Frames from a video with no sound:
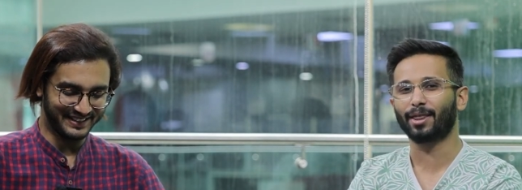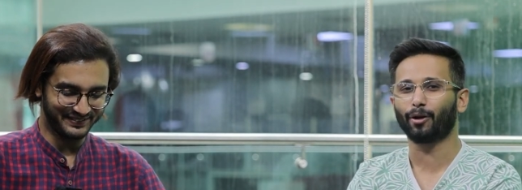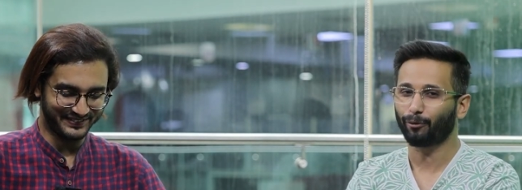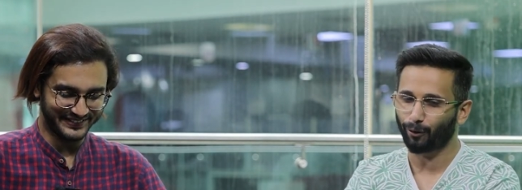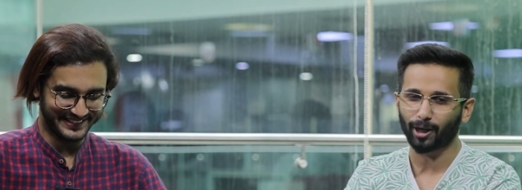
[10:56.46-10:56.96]
Speaker 1: in
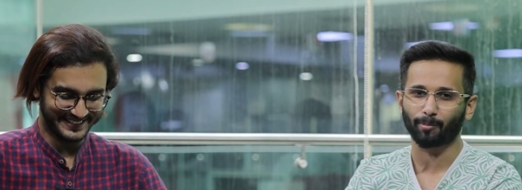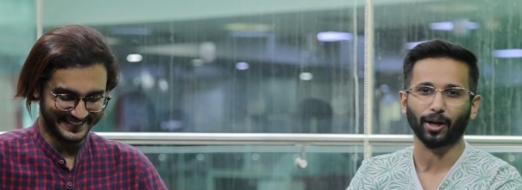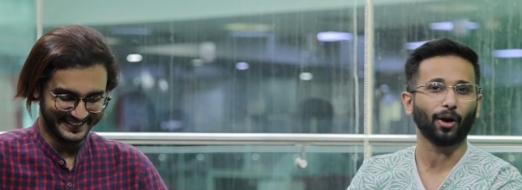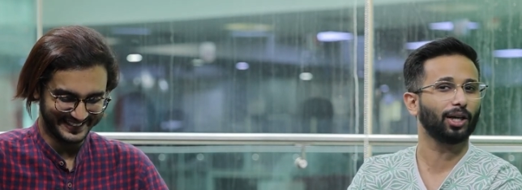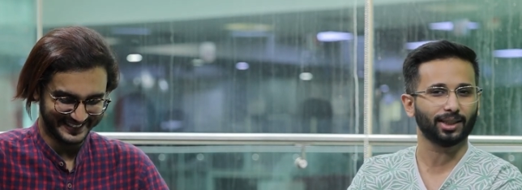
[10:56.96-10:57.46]
the foot
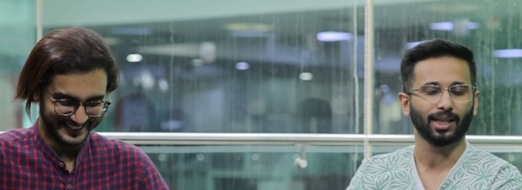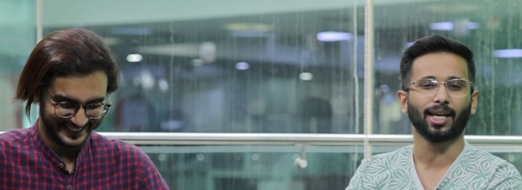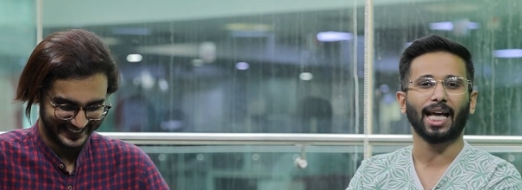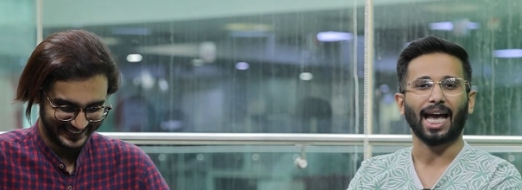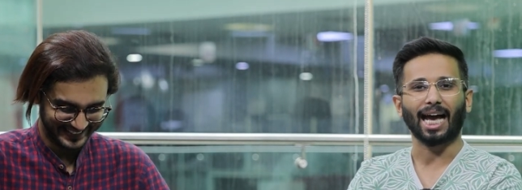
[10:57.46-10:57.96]
because
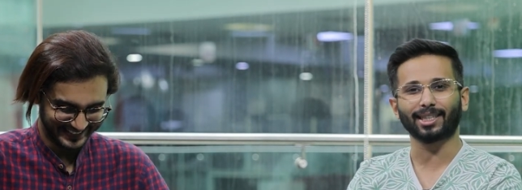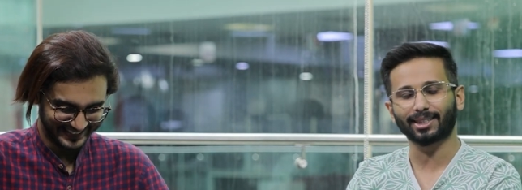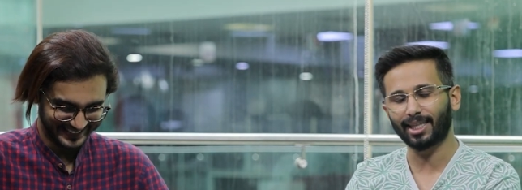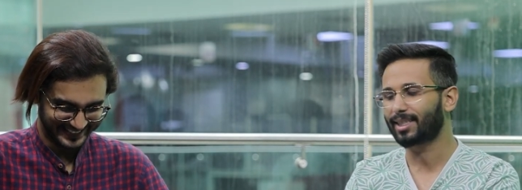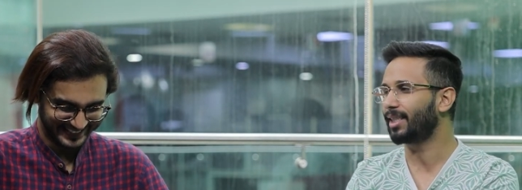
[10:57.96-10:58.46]
at
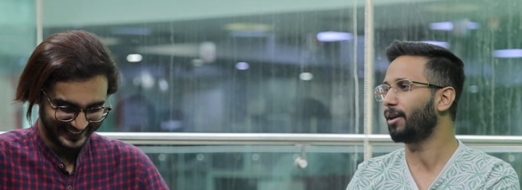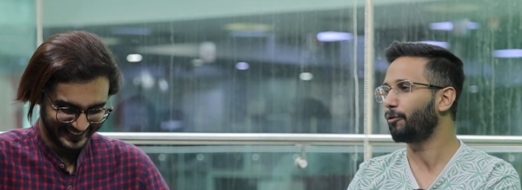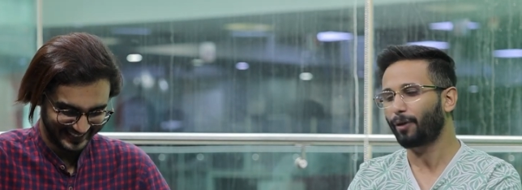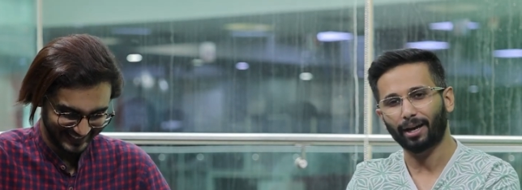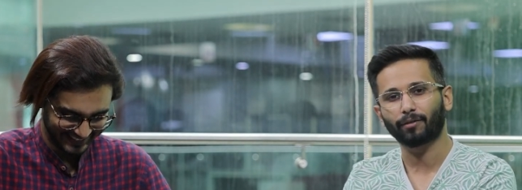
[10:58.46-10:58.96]

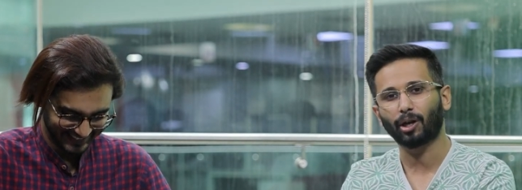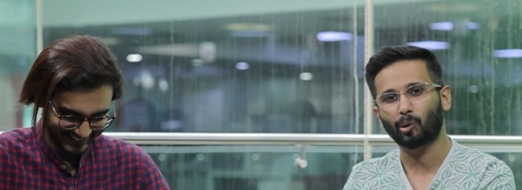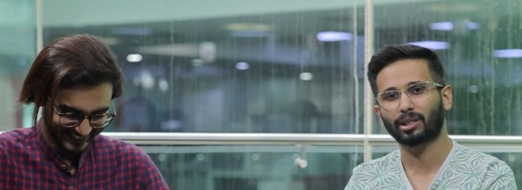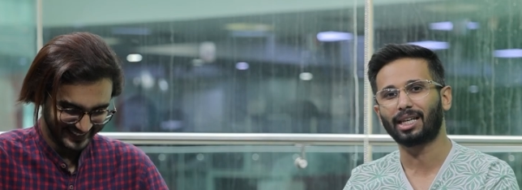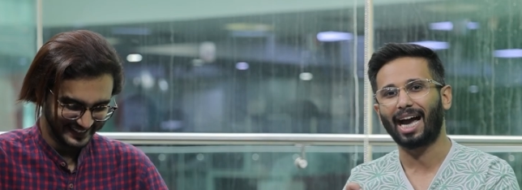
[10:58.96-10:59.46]

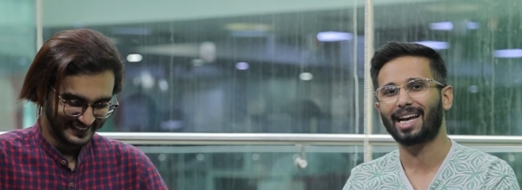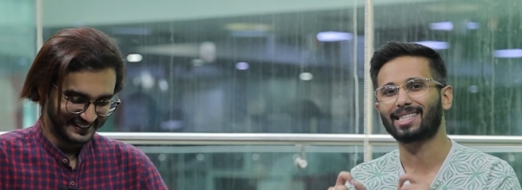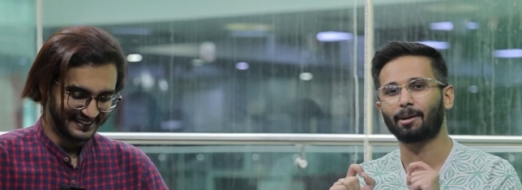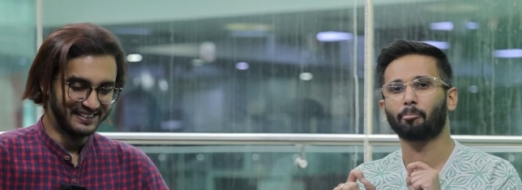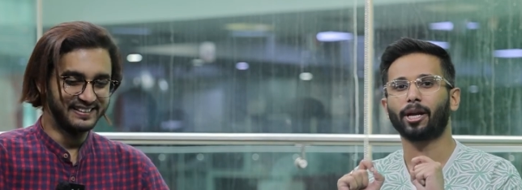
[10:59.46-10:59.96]
65000 i
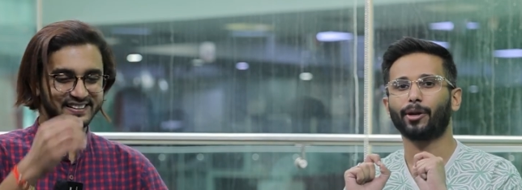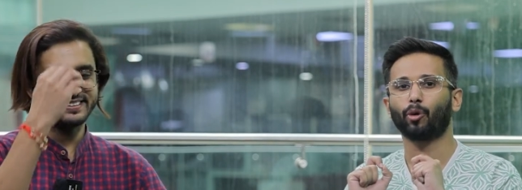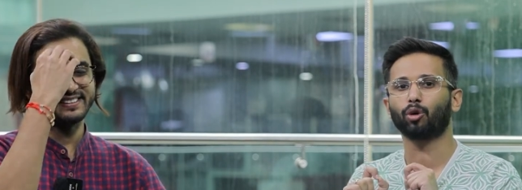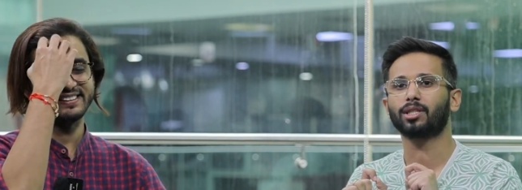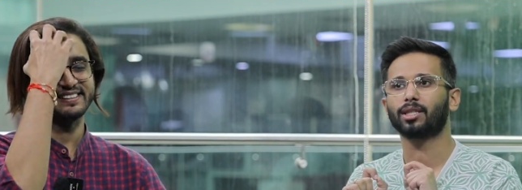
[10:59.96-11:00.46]
simply
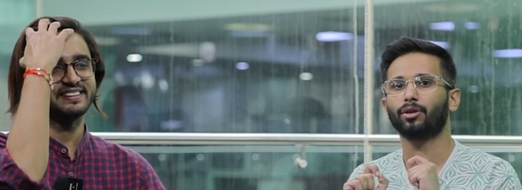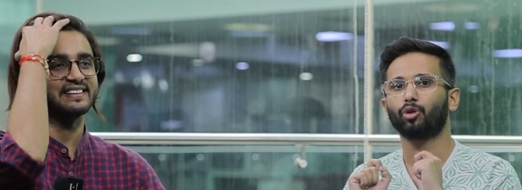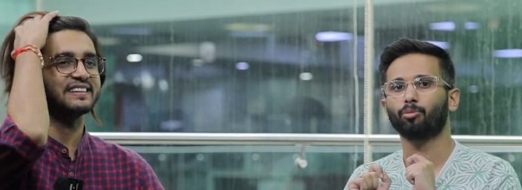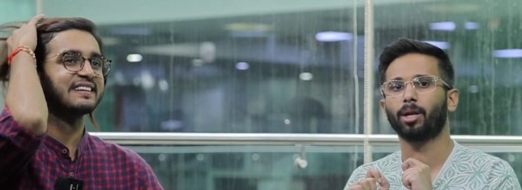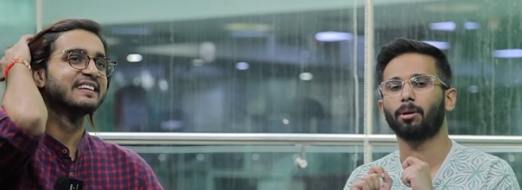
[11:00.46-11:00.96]
don't see
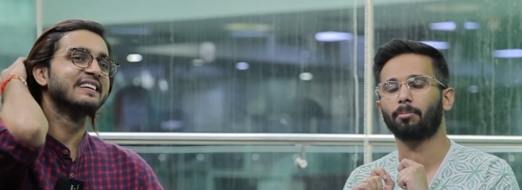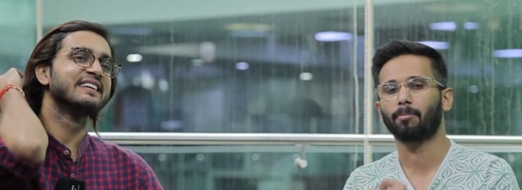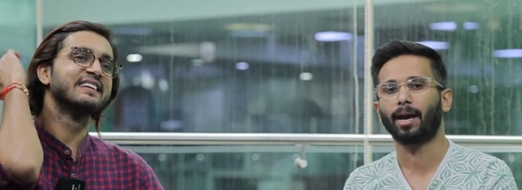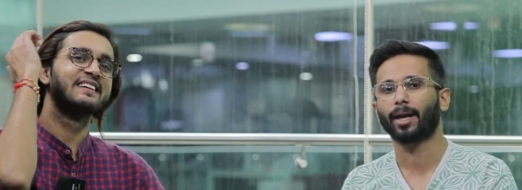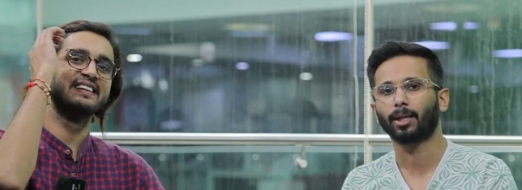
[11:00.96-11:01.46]
too many people
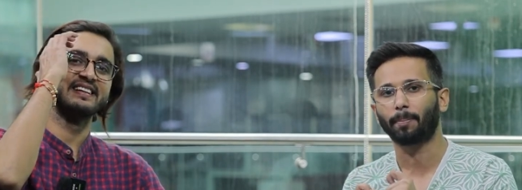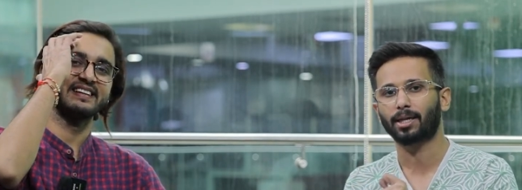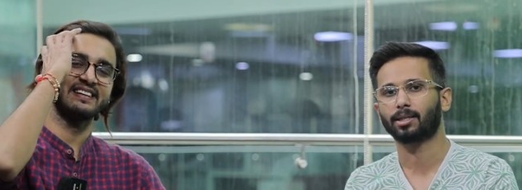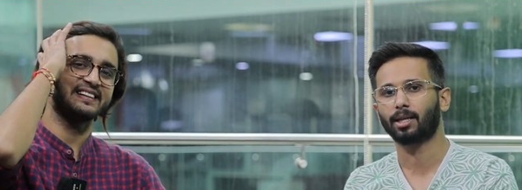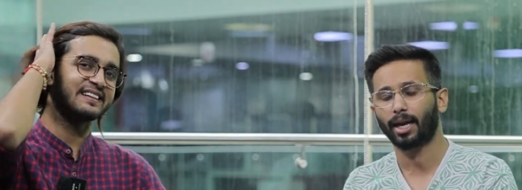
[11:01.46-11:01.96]
buying the
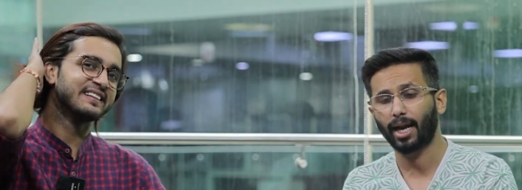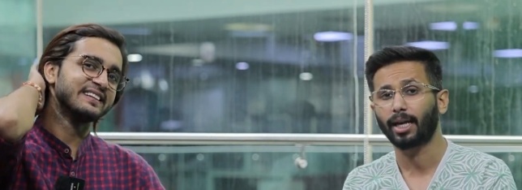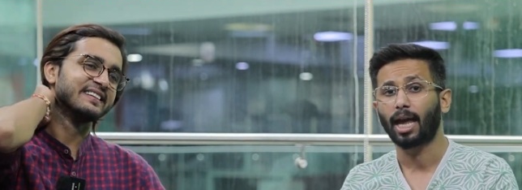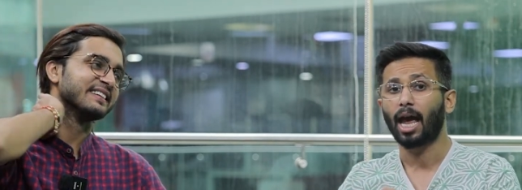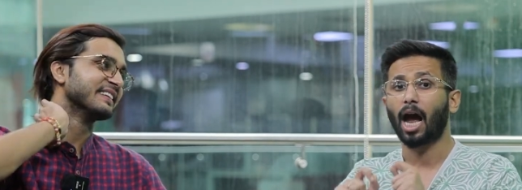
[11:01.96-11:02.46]
pixel 8
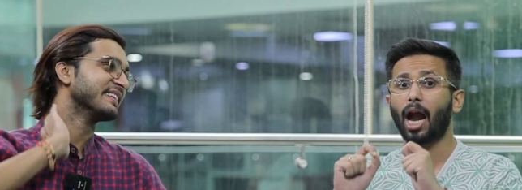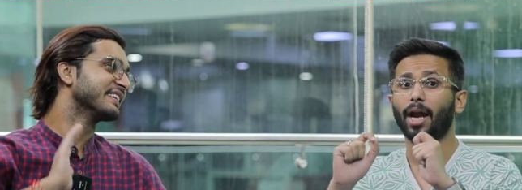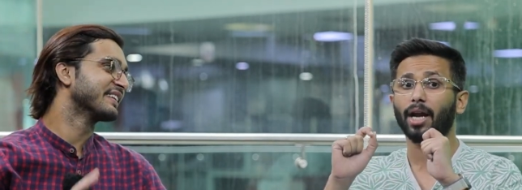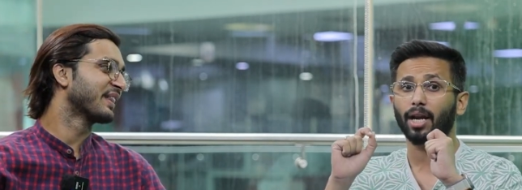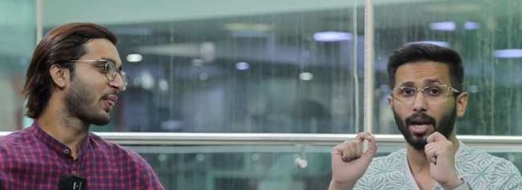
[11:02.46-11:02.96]
and
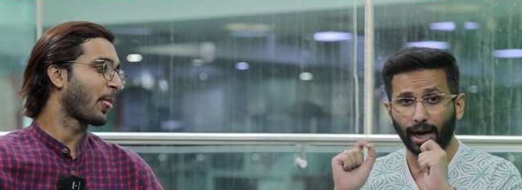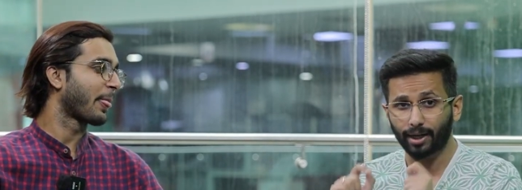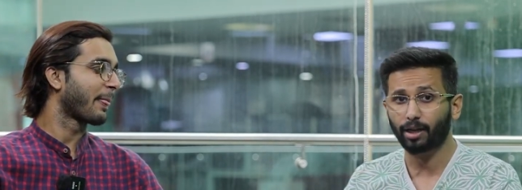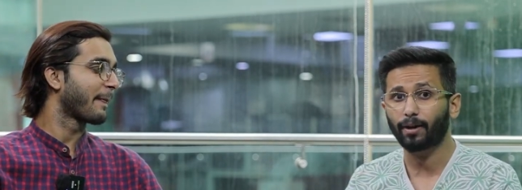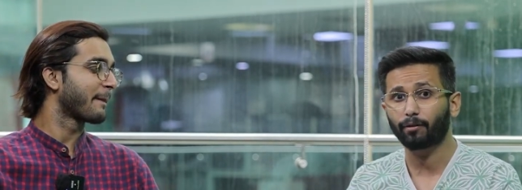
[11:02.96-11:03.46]
at
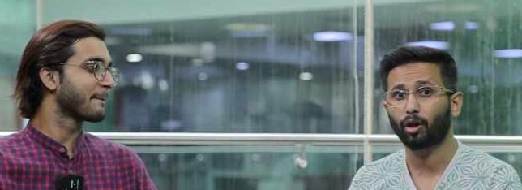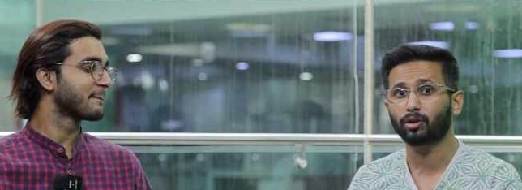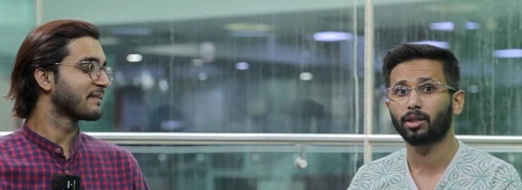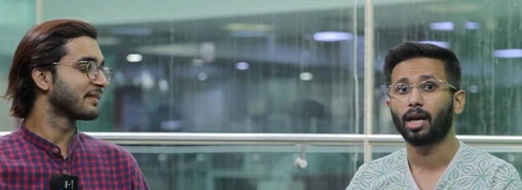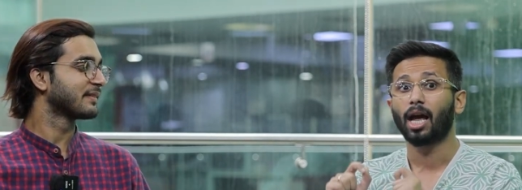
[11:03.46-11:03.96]

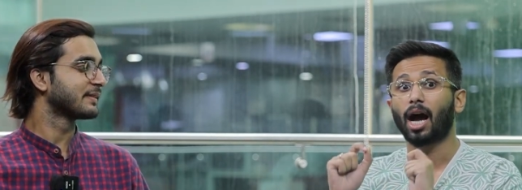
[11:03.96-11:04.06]
95000